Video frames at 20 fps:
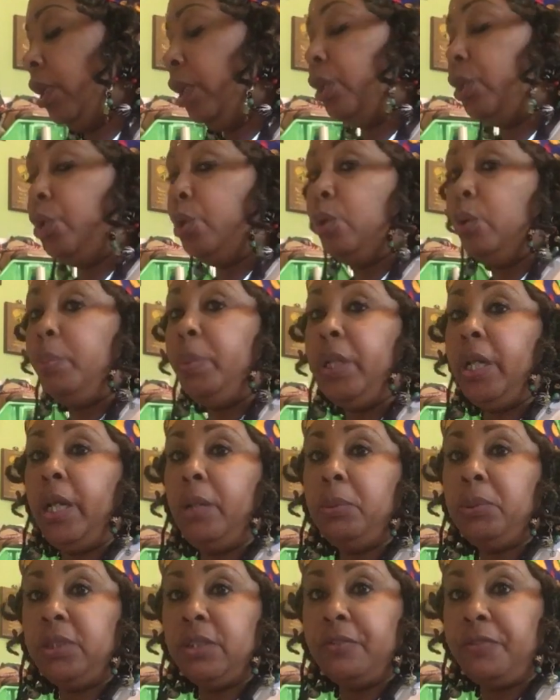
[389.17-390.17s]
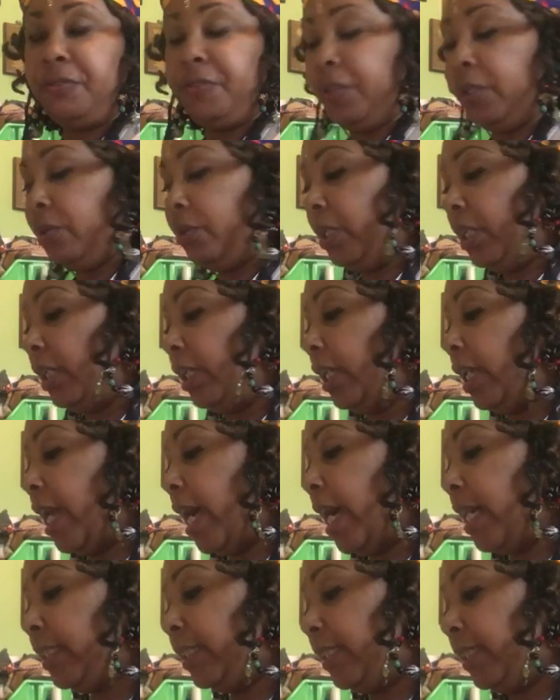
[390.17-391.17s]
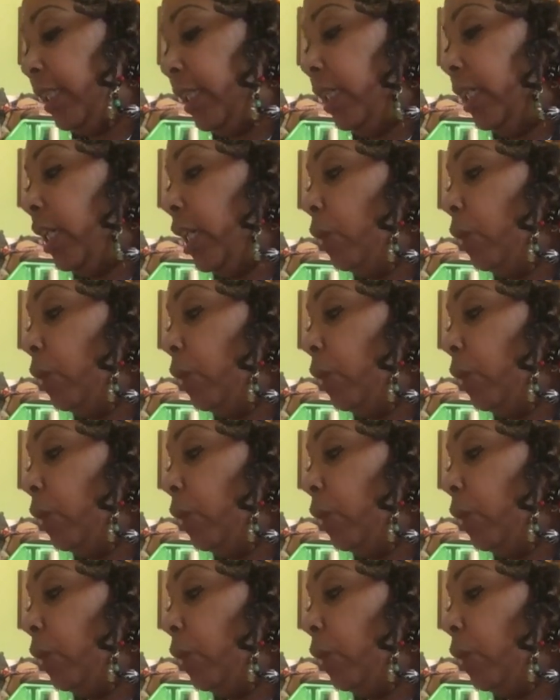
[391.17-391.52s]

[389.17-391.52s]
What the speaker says: you'll be able to feel the elastic.